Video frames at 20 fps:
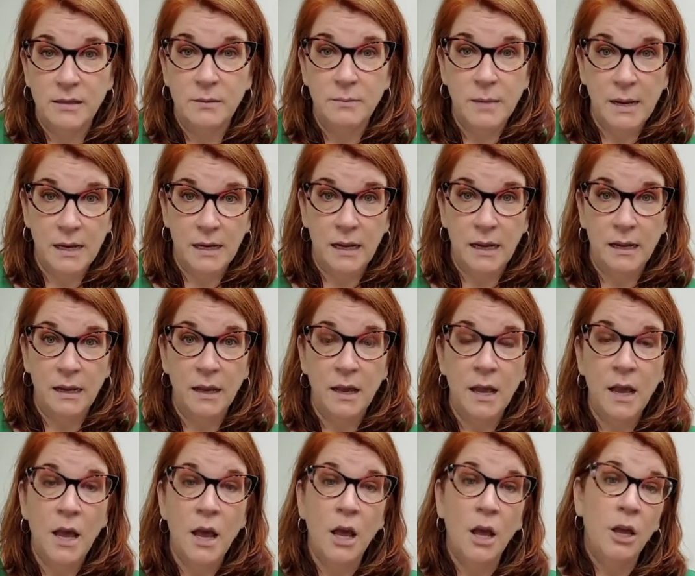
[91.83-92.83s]
meaning
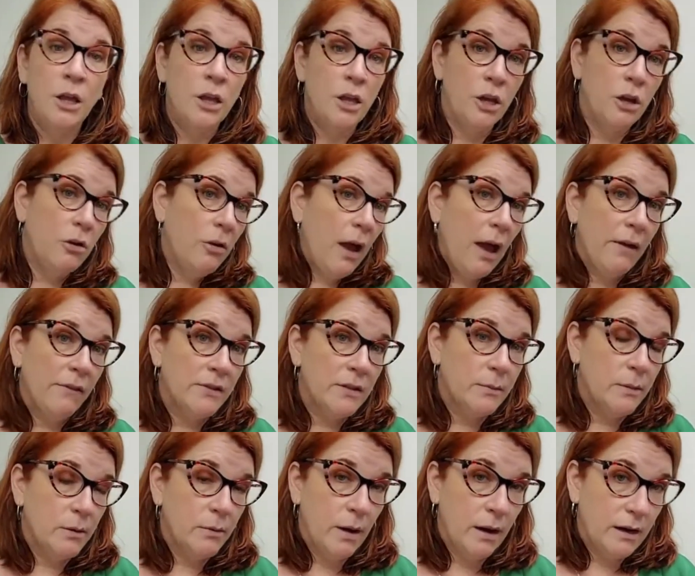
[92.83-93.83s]
you have to
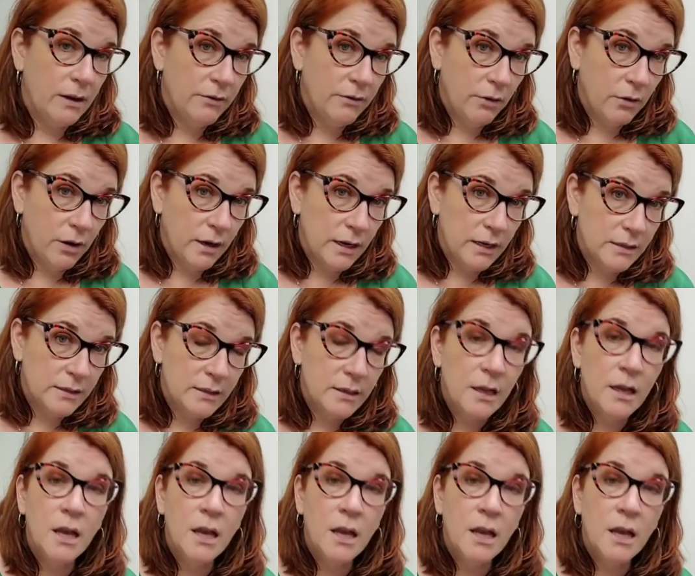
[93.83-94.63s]
be ready for it.